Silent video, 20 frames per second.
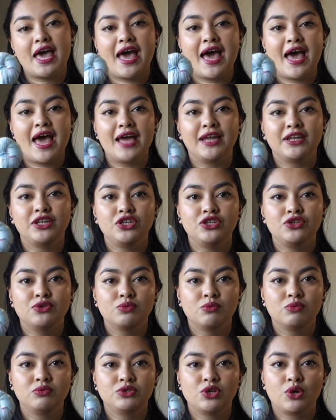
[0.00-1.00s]
and
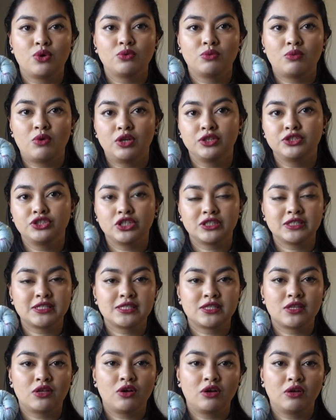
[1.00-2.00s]
you don't want
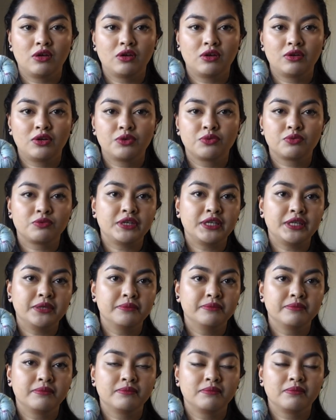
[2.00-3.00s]
just the
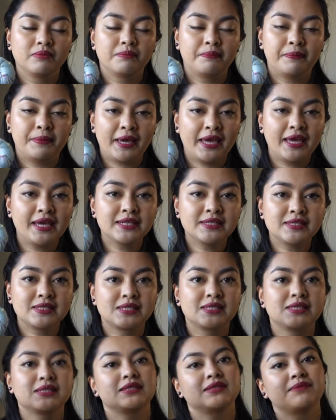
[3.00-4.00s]
cream
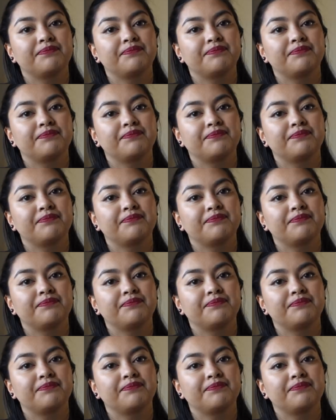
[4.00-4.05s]
base,